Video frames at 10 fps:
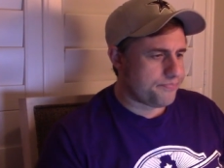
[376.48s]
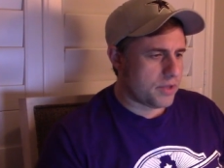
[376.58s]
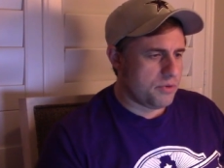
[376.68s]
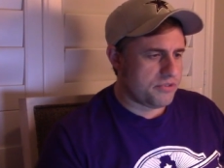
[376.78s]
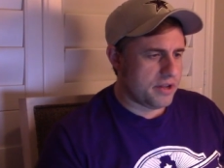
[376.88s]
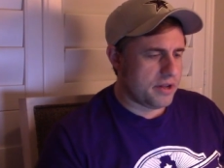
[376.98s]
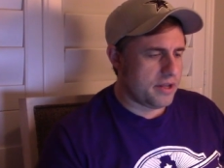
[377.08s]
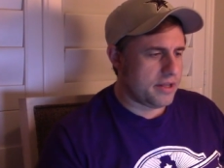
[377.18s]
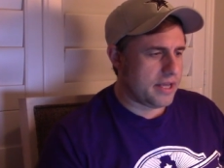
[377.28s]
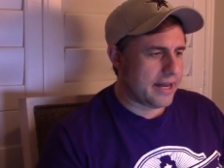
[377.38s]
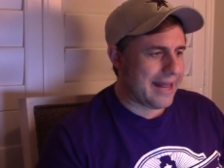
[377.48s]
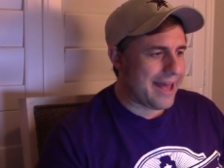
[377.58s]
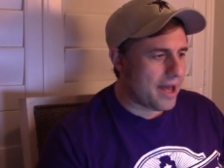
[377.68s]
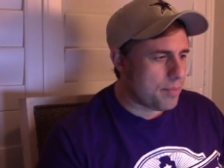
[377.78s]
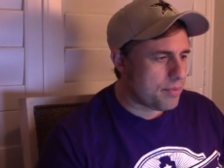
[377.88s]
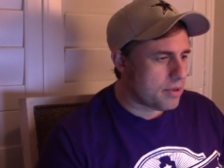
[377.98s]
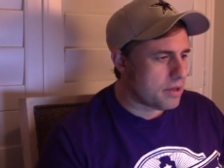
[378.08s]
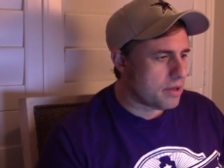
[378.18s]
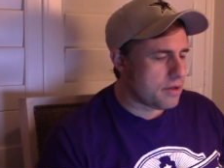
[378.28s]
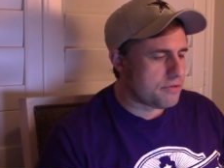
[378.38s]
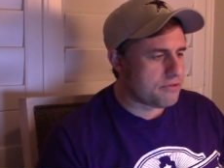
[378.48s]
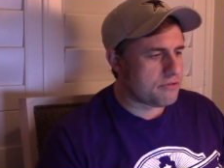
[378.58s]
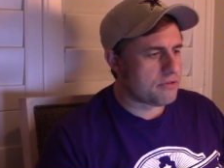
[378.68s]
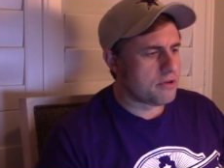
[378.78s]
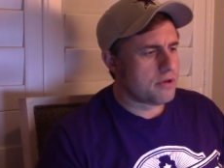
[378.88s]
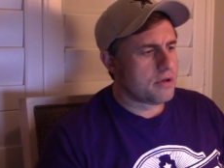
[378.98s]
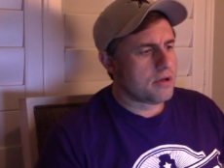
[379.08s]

Houston and Indianapolis.